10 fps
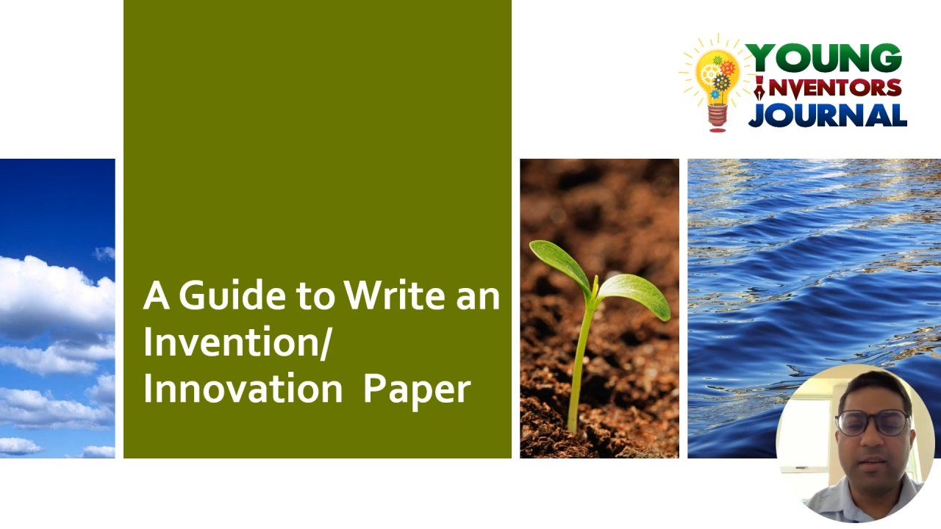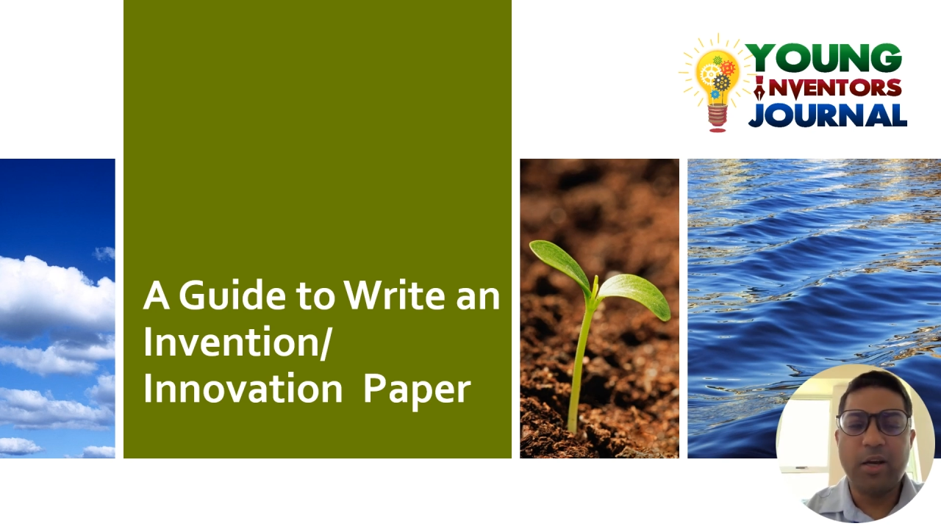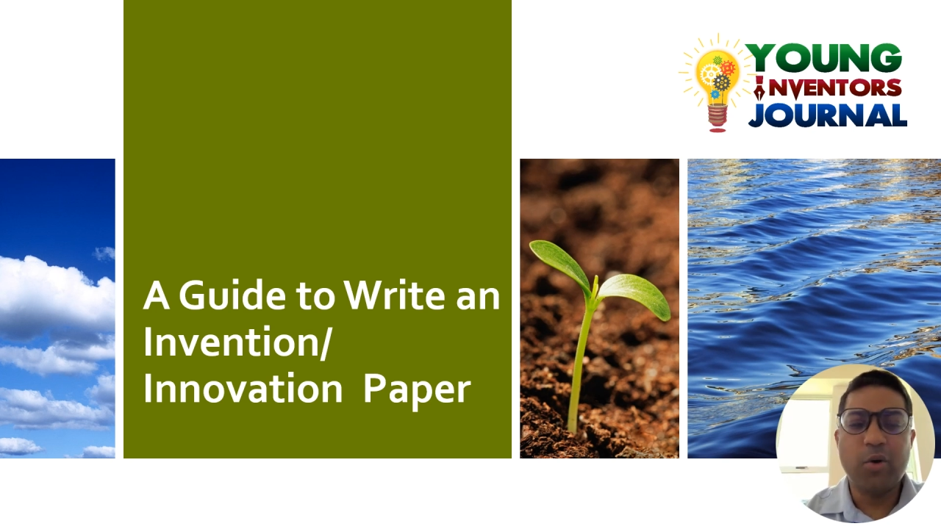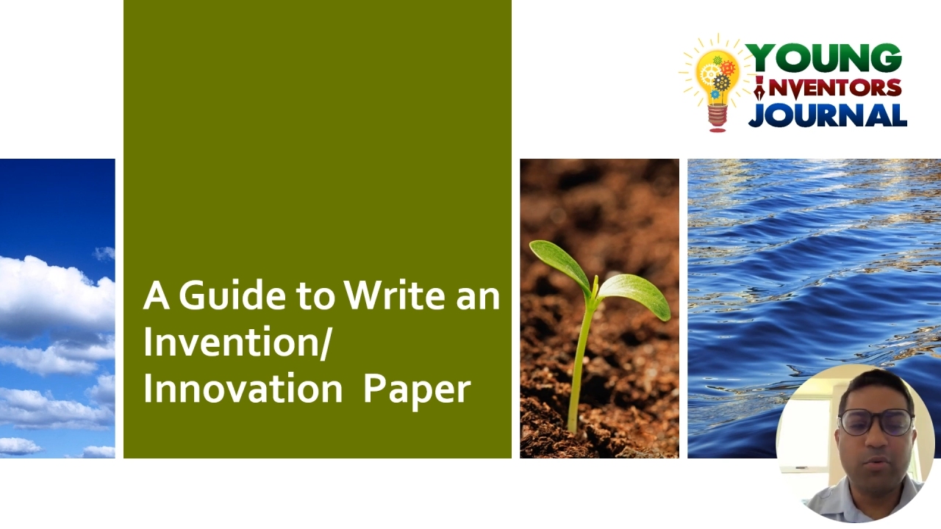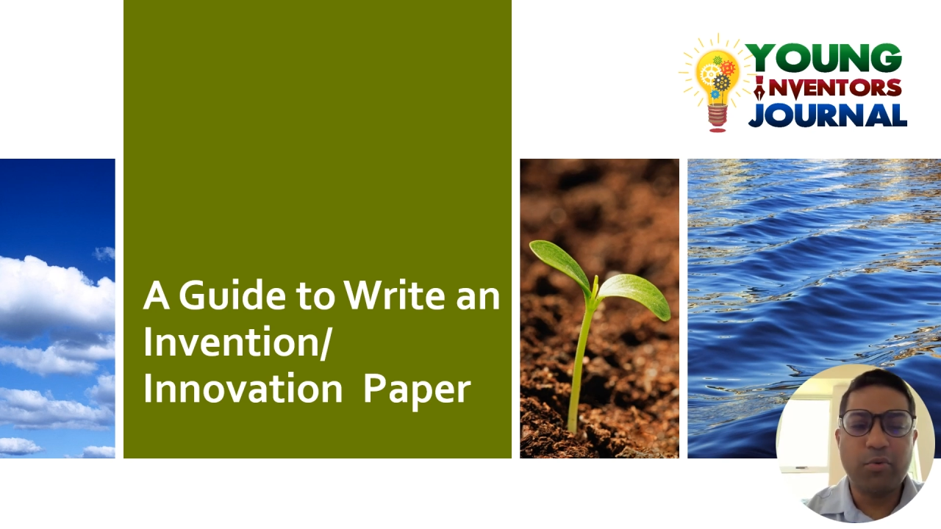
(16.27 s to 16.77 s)

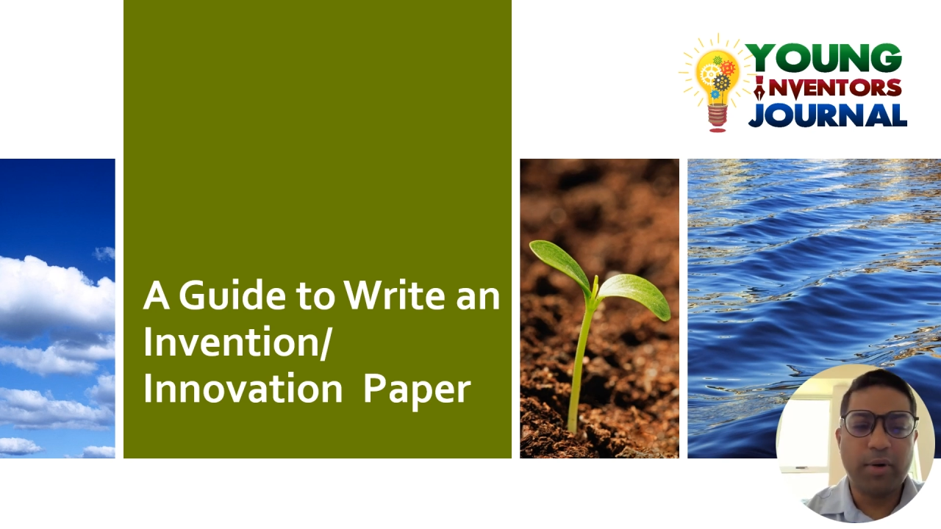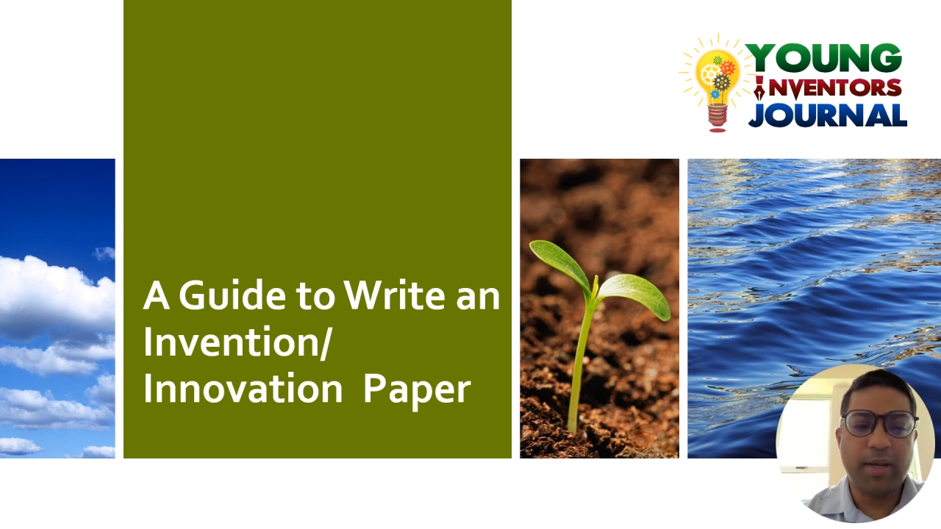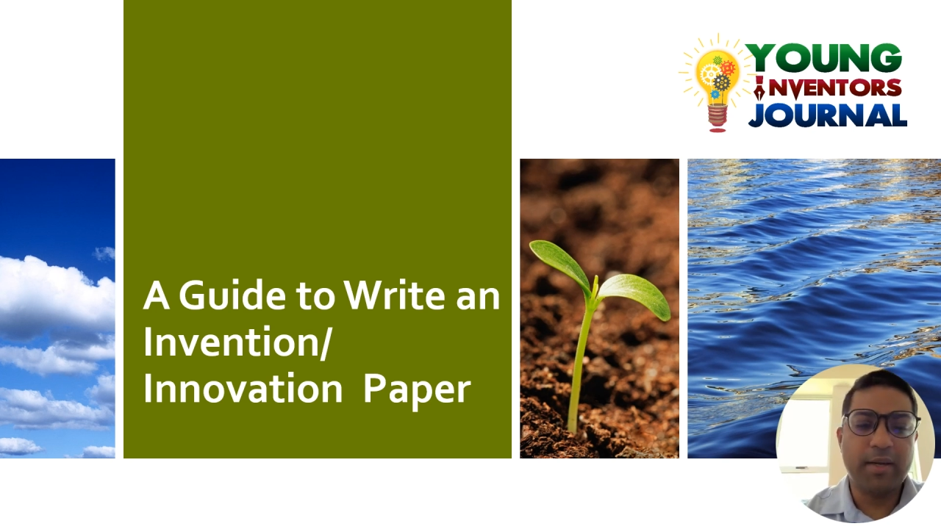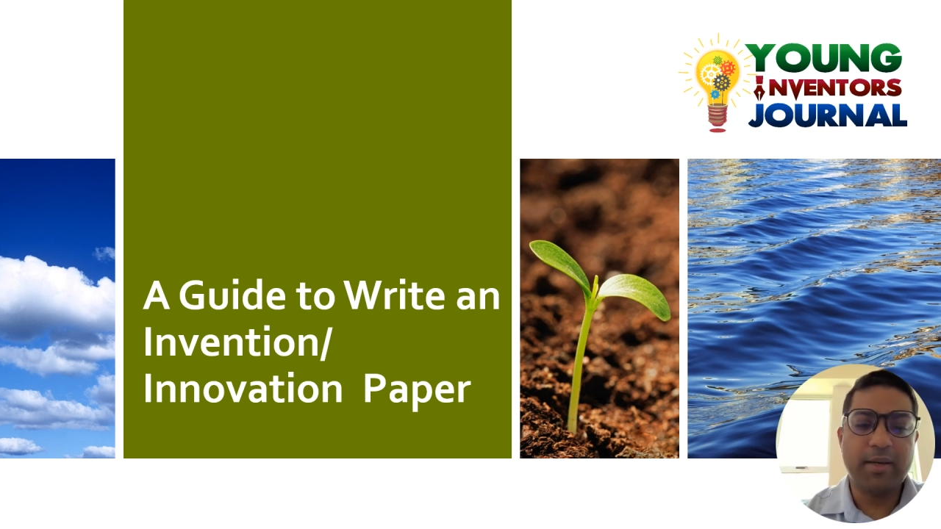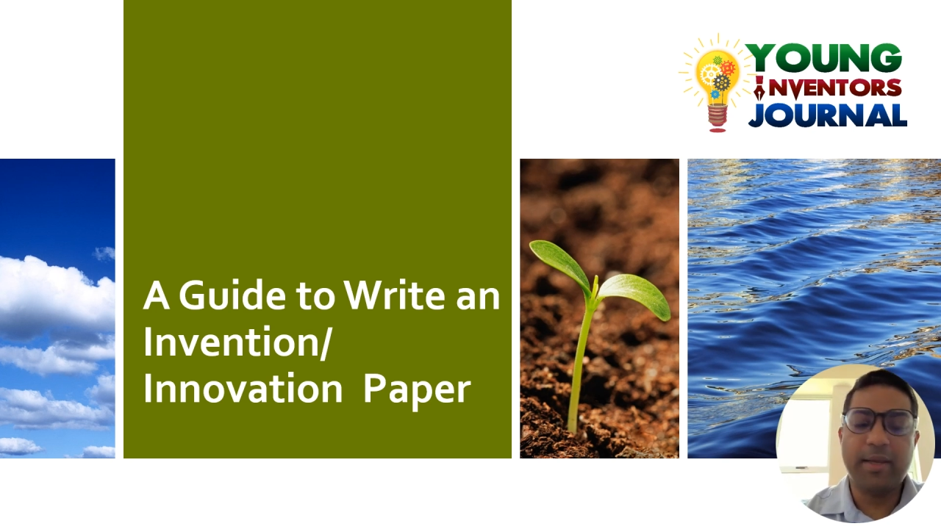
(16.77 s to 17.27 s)
how to
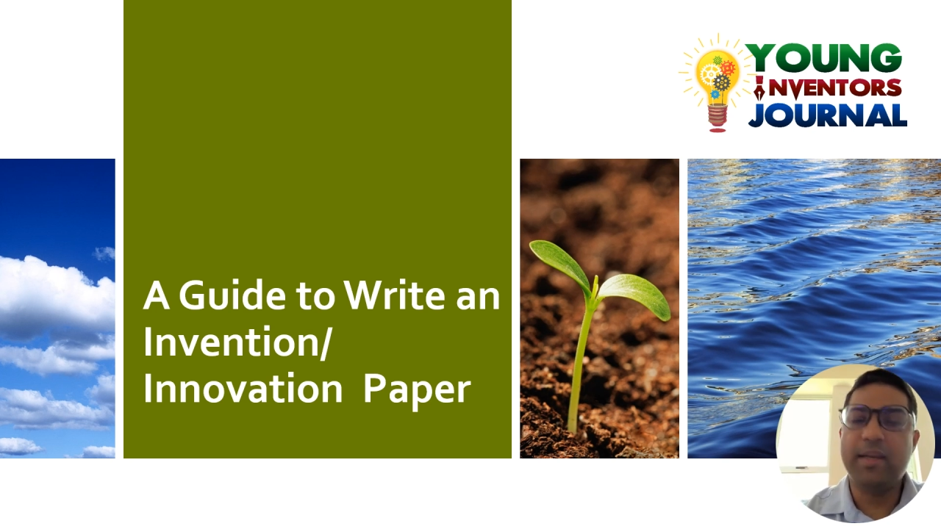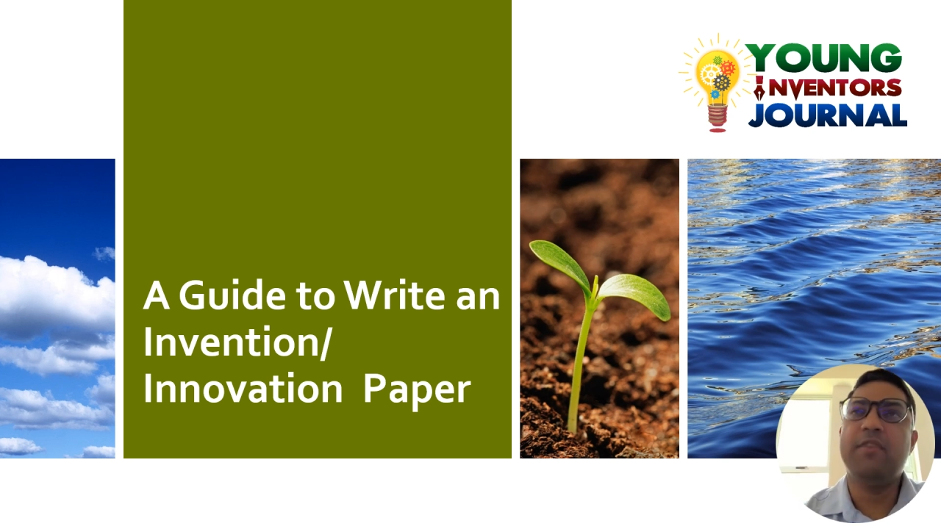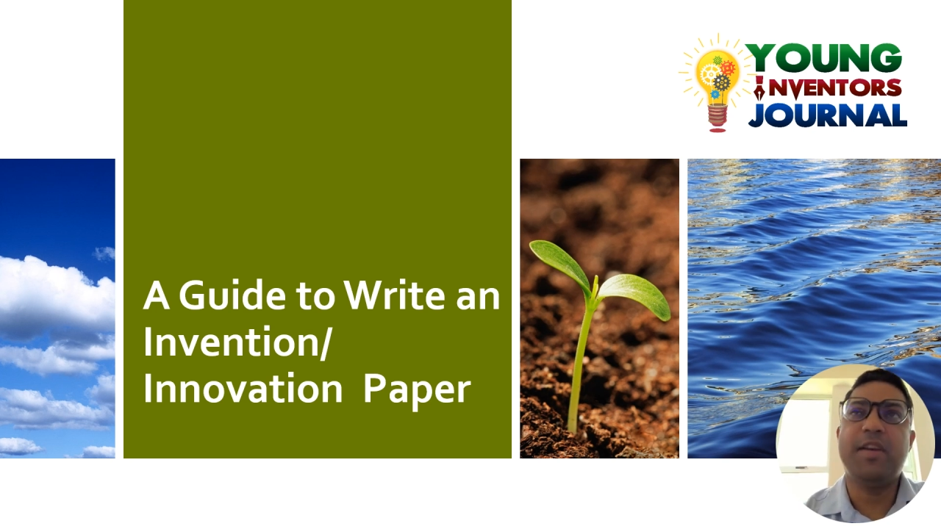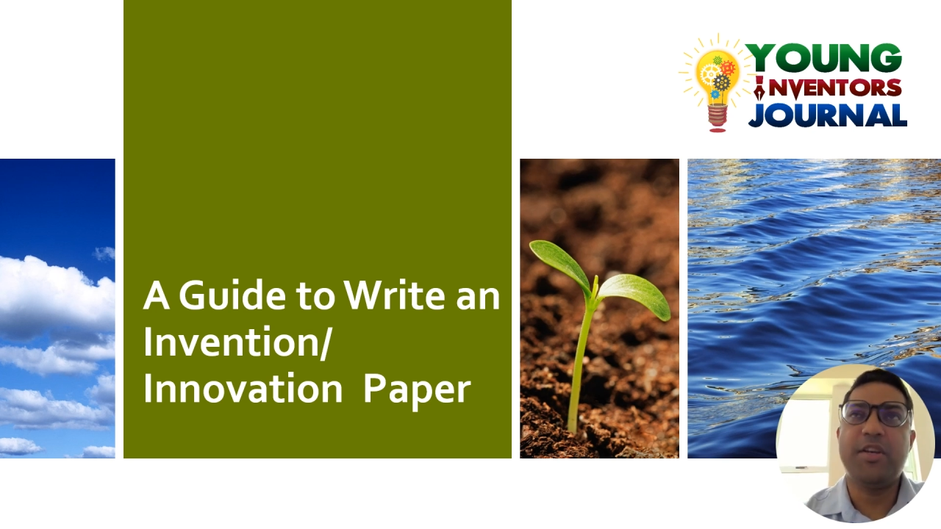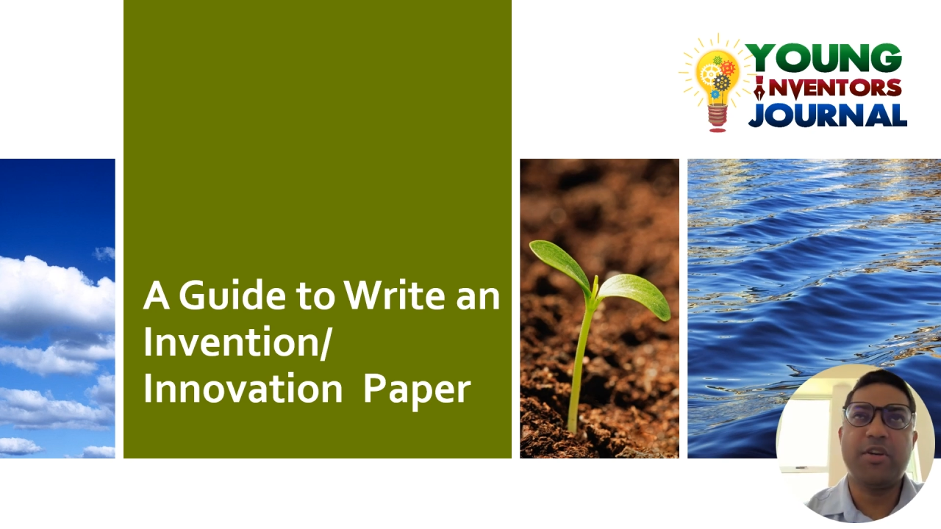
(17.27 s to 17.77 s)
write an
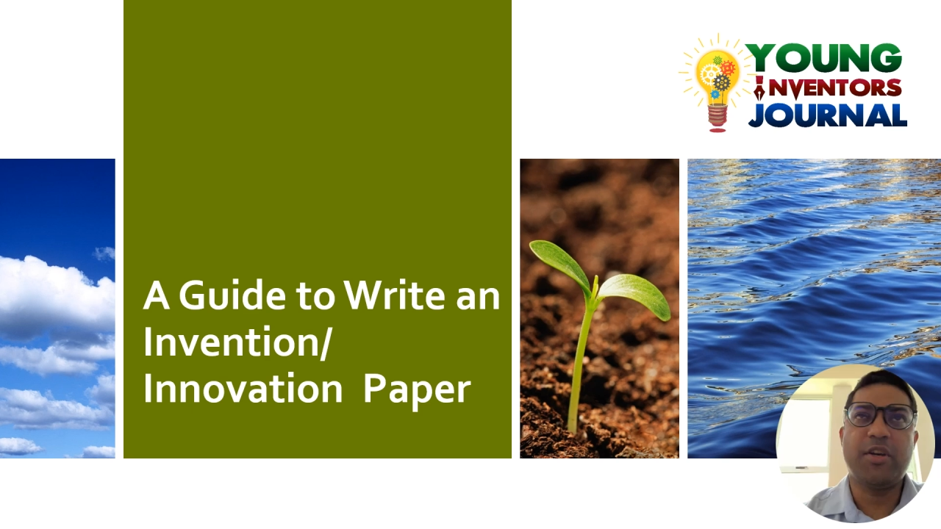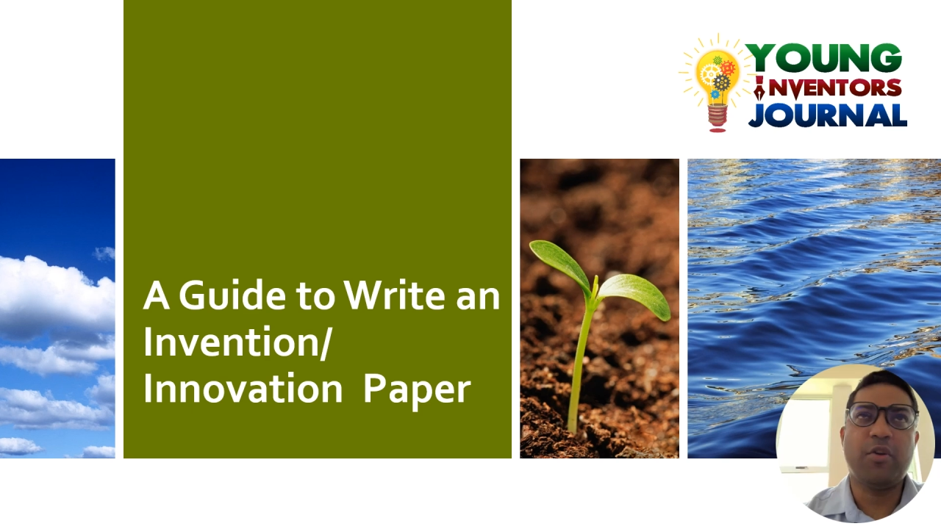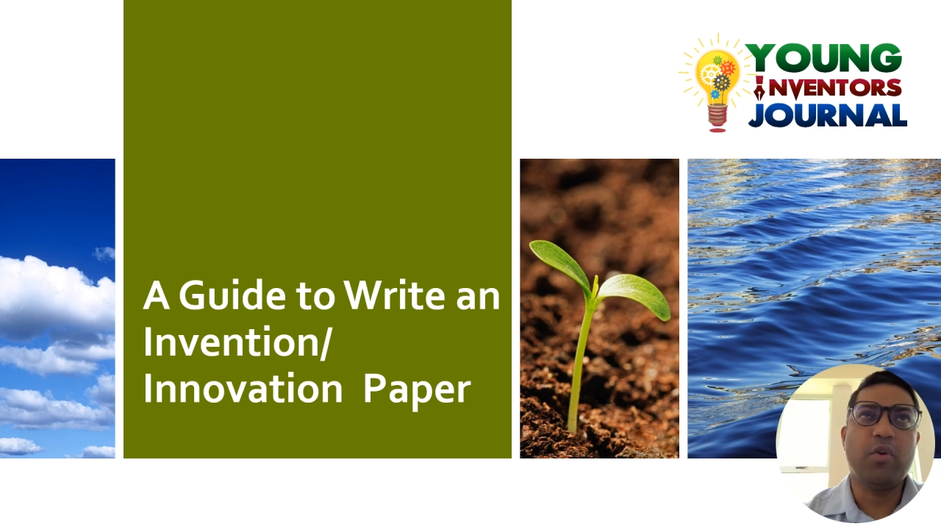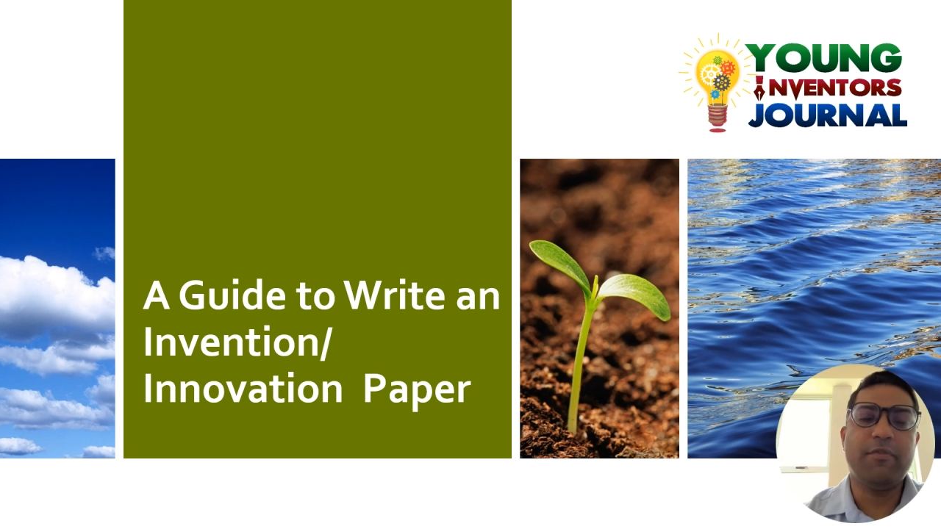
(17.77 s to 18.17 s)
invention or